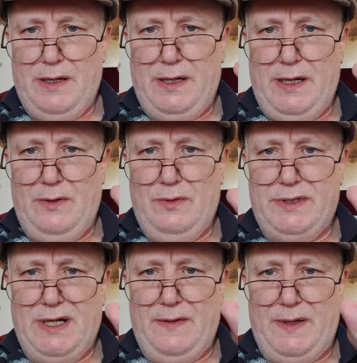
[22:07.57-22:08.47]
Can anyone
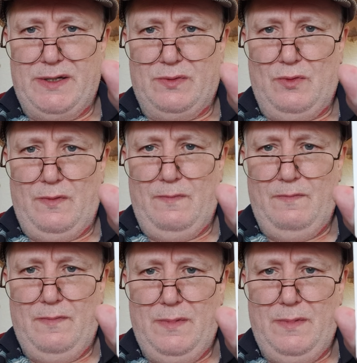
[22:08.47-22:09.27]
check this one?